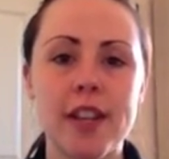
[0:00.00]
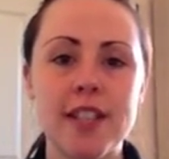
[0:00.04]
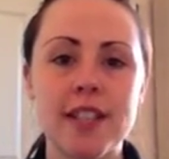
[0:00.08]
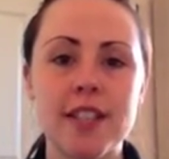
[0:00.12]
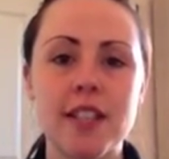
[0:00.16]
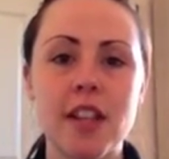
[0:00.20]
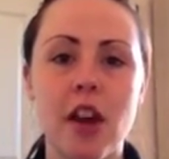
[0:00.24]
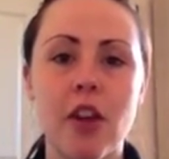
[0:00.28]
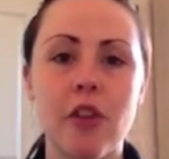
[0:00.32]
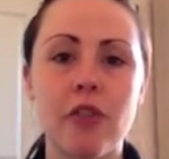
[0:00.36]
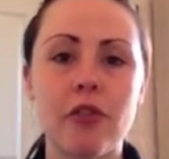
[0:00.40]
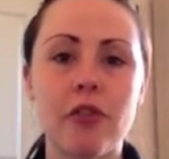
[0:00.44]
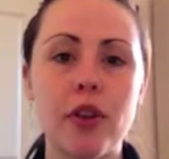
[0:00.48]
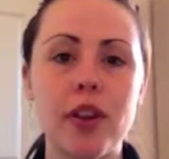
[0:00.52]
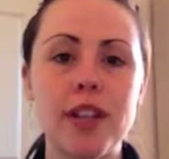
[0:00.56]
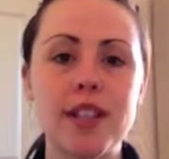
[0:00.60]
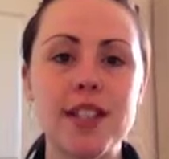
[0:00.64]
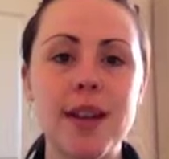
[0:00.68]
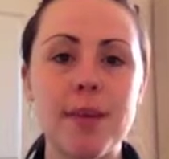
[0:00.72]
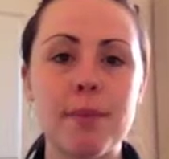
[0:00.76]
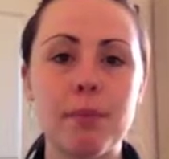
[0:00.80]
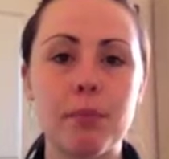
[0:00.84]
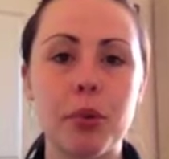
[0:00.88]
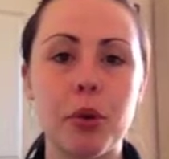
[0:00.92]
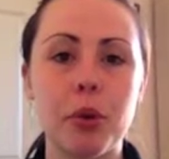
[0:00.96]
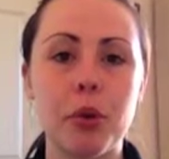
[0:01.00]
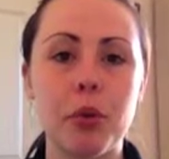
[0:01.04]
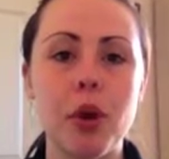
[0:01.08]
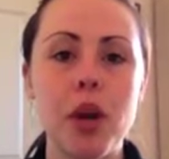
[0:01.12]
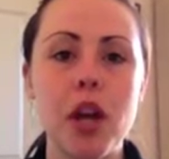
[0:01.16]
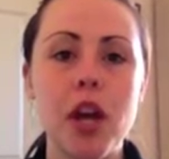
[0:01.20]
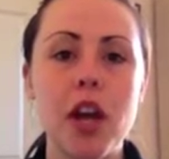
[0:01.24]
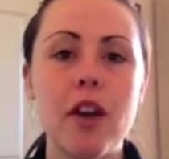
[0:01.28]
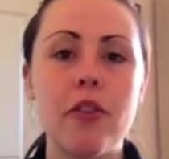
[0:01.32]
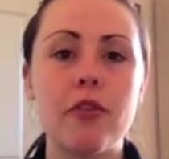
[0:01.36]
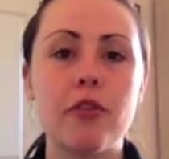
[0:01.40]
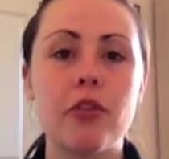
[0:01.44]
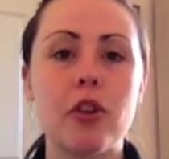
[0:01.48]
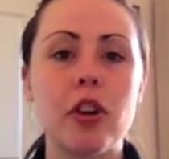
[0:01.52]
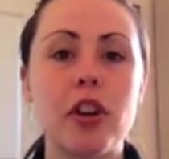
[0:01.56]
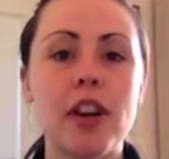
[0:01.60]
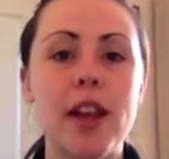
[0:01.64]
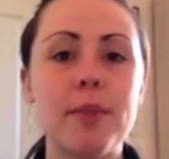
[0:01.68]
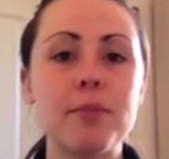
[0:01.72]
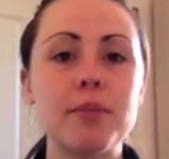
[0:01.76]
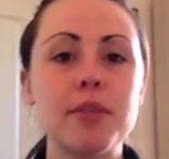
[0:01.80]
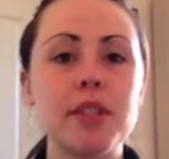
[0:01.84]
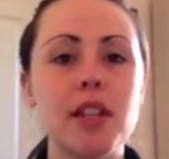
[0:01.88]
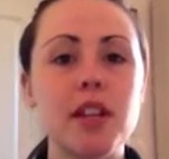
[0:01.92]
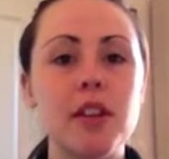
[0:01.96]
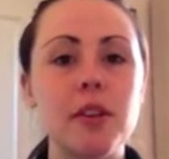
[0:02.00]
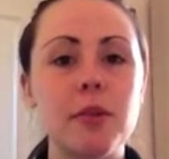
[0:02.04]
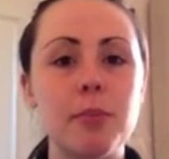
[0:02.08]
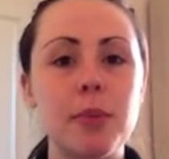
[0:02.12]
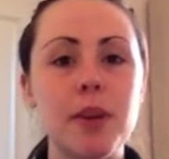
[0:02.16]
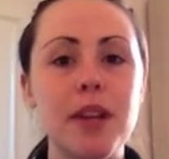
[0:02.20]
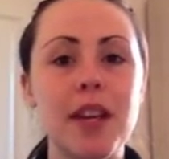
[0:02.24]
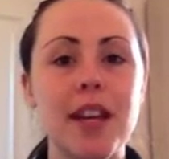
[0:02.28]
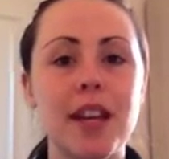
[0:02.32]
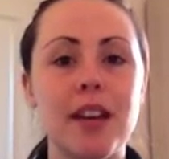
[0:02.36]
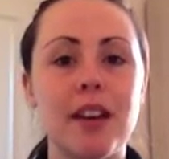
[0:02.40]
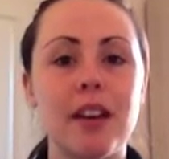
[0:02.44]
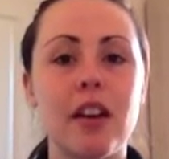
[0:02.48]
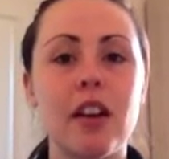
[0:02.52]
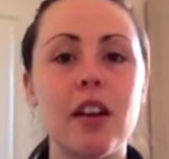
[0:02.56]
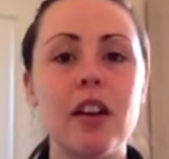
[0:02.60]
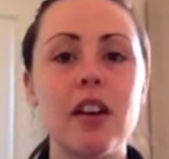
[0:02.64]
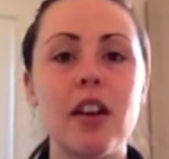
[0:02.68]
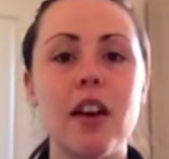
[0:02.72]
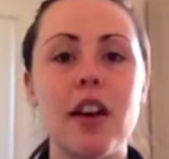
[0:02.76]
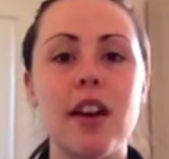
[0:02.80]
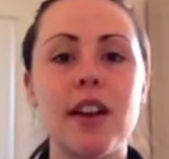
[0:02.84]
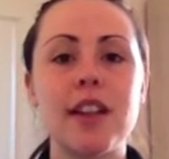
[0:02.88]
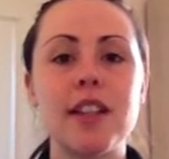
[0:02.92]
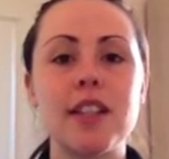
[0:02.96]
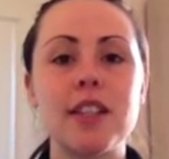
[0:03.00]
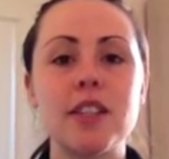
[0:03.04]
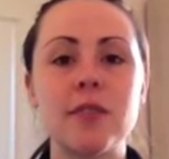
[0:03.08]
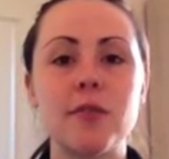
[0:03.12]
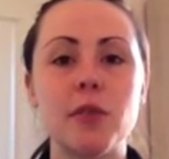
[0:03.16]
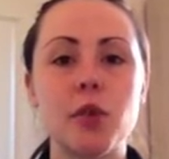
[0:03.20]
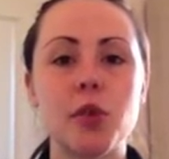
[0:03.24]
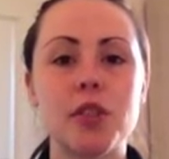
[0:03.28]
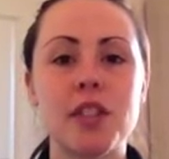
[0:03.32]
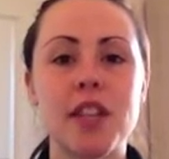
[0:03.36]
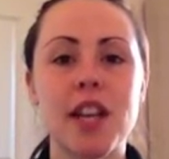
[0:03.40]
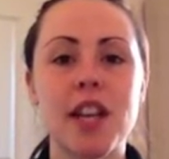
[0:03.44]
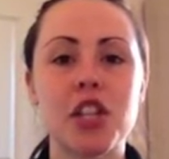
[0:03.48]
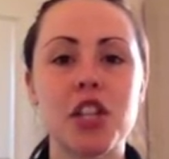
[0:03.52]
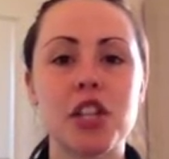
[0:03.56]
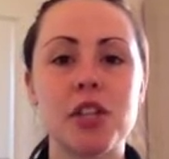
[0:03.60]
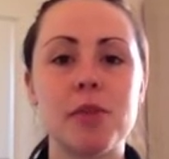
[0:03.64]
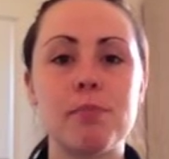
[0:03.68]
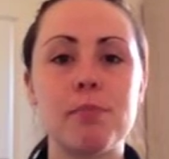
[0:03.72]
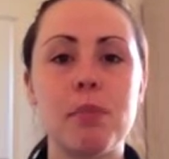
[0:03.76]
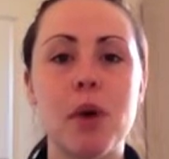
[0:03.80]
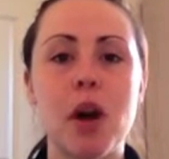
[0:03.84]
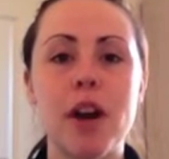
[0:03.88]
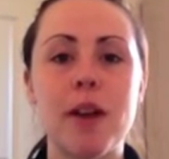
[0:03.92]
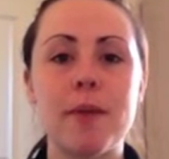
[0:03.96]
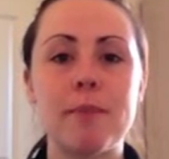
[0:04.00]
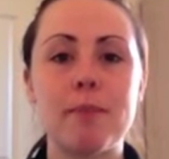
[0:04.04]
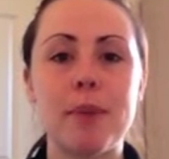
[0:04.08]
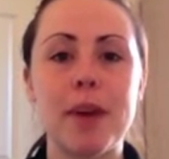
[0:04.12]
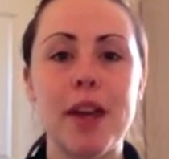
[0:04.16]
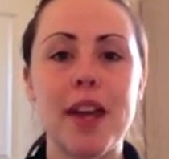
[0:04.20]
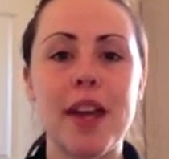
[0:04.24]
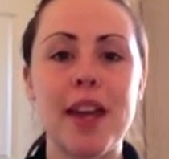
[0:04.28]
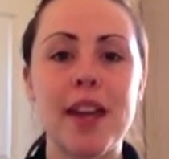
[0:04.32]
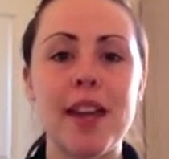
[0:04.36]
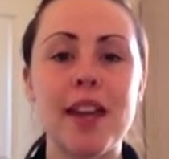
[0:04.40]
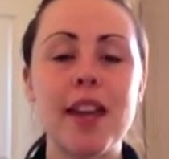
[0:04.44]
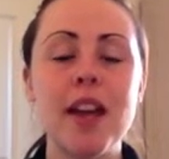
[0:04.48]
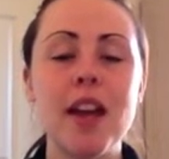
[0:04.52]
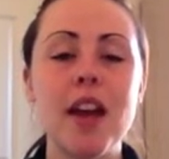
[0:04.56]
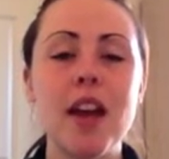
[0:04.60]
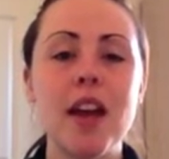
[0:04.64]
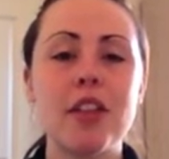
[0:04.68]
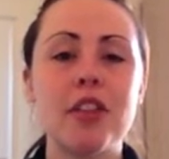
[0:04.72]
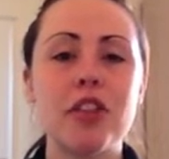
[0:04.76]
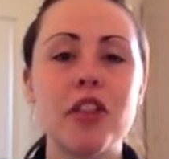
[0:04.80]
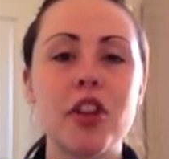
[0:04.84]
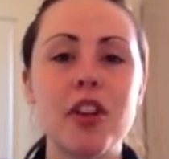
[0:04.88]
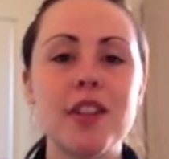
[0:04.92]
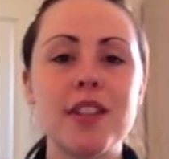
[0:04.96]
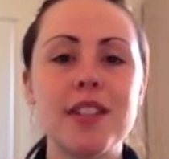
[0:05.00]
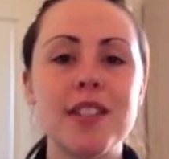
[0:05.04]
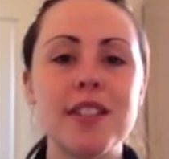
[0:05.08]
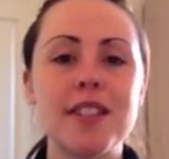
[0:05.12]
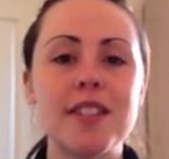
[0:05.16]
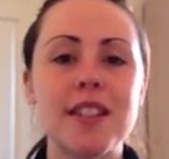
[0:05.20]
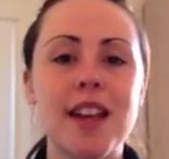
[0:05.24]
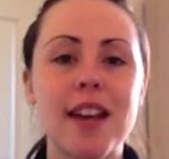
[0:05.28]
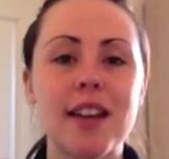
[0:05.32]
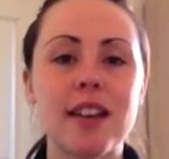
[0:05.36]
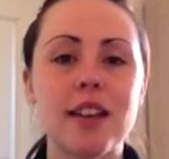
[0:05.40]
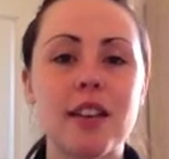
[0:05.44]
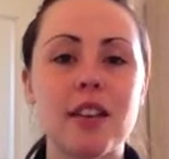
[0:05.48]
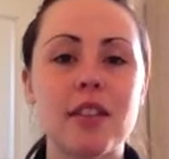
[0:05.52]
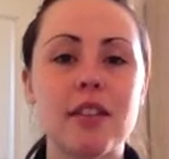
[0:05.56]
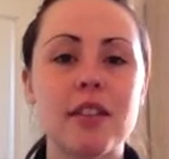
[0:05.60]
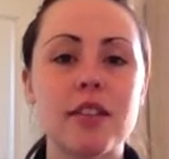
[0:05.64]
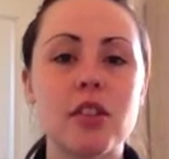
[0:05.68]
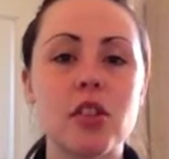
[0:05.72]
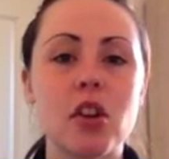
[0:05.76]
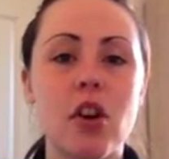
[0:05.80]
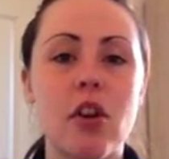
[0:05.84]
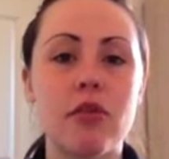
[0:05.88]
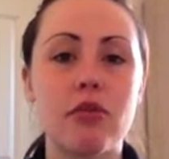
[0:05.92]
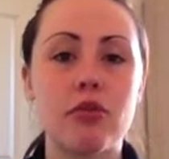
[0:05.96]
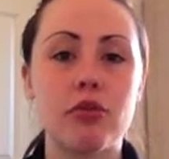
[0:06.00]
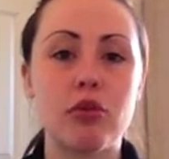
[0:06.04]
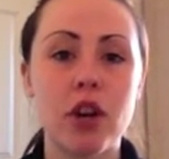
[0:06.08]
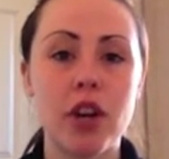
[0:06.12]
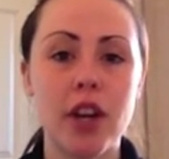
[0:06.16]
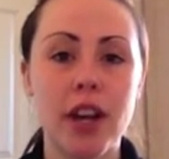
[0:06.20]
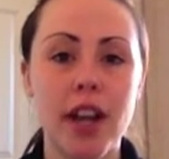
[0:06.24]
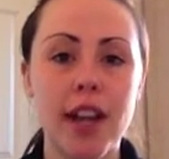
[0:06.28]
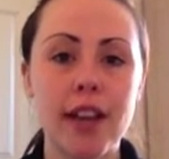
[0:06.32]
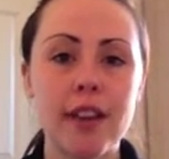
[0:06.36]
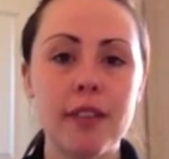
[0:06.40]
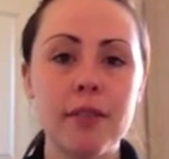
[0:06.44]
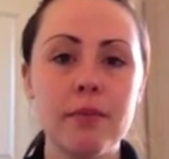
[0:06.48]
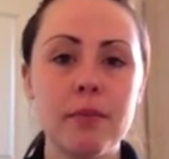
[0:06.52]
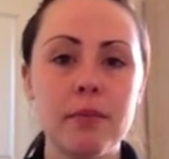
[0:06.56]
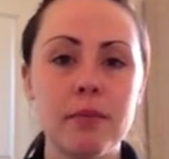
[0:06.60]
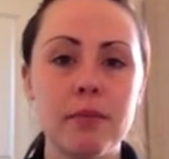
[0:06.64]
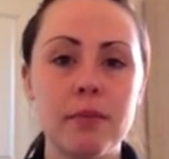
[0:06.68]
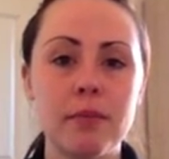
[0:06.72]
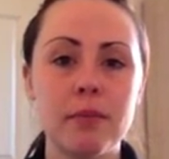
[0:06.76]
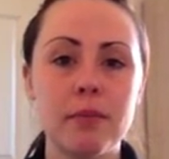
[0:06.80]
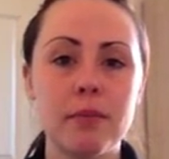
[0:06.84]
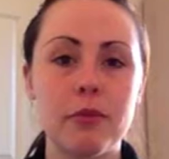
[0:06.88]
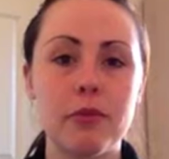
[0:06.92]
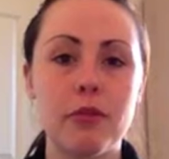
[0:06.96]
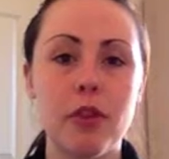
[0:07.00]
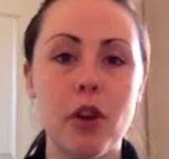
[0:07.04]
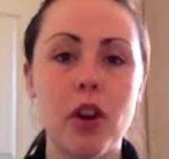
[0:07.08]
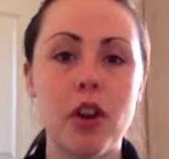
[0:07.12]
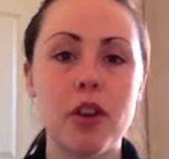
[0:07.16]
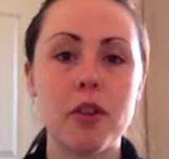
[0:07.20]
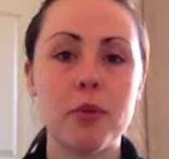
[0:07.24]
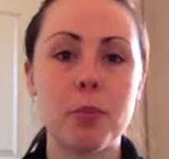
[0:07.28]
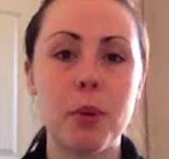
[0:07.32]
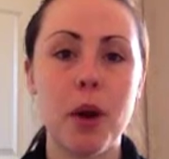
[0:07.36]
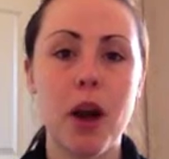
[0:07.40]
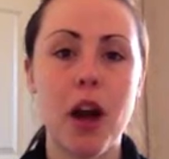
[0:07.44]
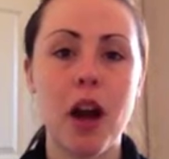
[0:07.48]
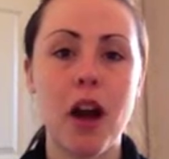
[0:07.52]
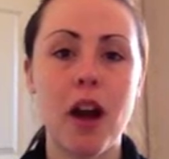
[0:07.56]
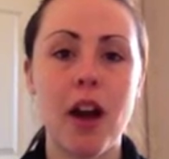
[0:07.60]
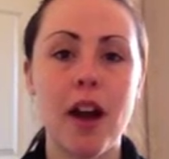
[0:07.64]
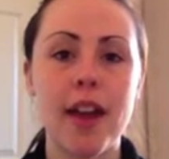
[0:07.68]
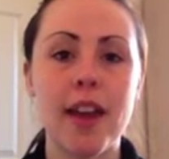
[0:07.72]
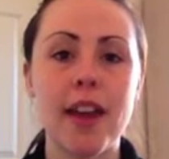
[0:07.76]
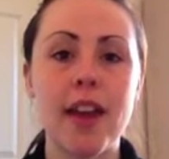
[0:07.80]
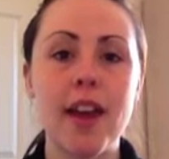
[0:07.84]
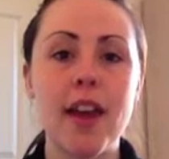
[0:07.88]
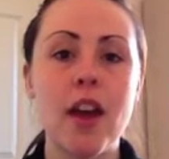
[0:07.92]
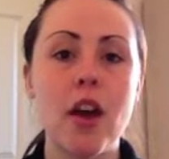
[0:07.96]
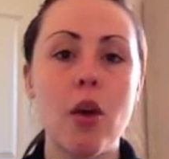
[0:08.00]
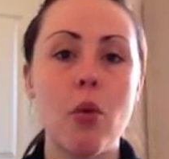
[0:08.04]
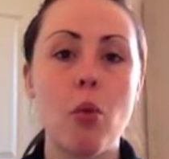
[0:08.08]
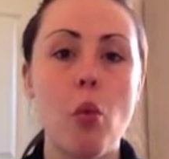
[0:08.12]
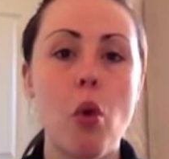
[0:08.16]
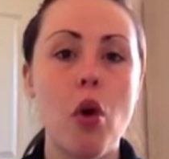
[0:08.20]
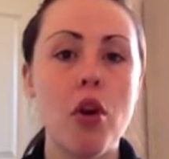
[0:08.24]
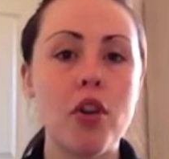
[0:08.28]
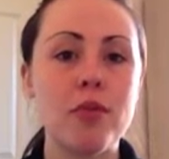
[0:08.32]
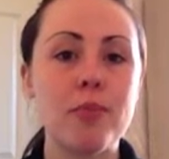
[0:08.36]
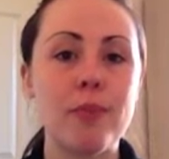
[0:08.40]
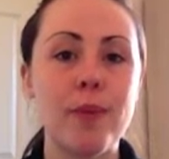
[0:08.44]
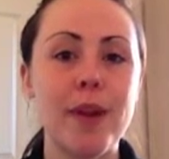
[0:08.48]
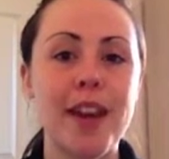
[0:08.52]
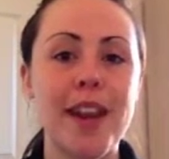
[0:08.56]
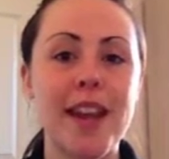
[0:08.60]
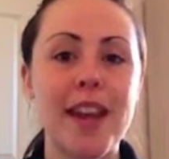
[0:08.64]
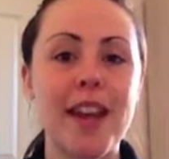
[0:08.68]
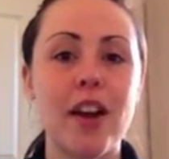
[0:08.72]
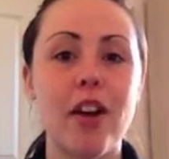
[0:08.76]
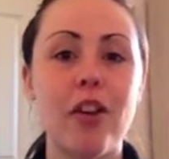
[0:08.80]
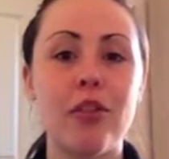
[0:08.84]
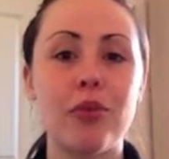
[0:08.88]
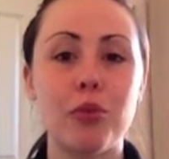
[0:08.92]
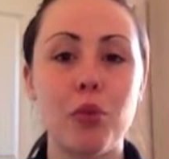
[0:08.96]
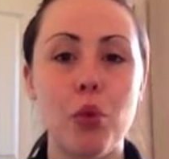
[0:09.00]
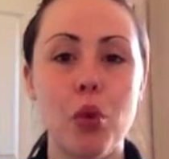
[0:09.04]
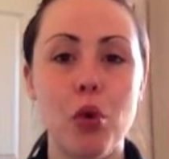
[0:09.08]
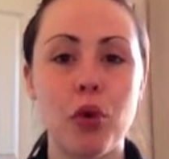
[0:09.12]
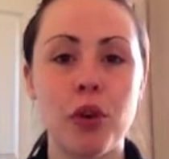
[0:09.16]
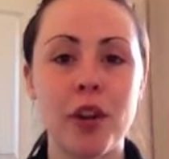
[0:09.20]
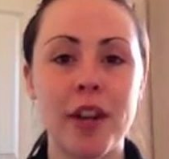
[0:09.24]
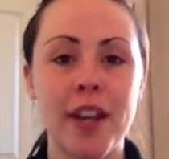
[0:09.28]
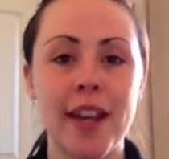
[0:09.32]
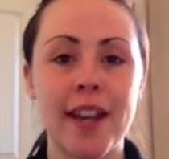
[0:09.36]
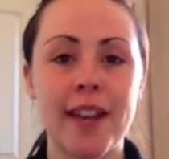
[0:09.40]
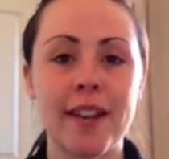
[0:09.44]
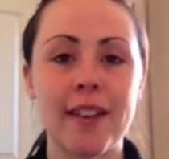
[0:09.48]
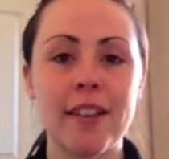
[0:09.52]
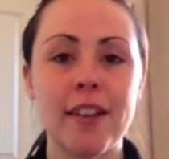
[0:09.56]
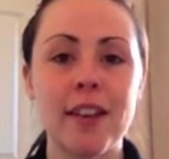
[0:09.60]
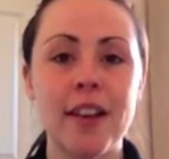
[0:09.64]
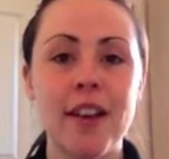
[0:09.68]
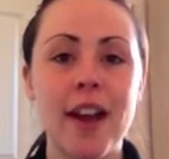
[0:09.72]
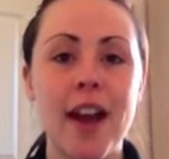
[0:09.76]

So for example, for an absolute beginner, an interval session might be 30 seconds of running followed by 1 minute of walking,